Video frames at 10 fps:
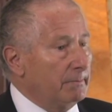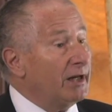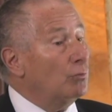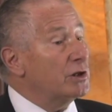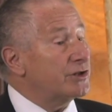
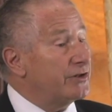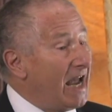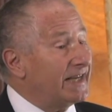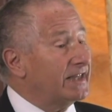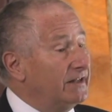but it was
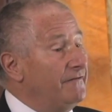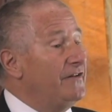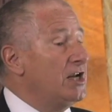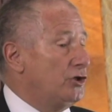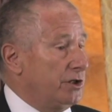that
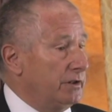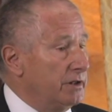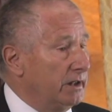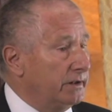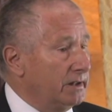
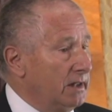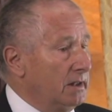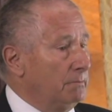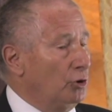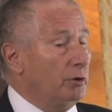convention that
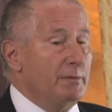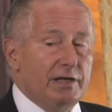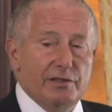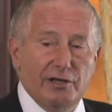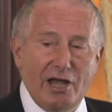put
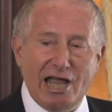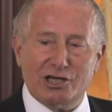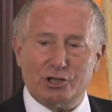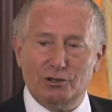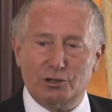me in the
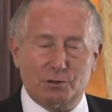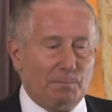national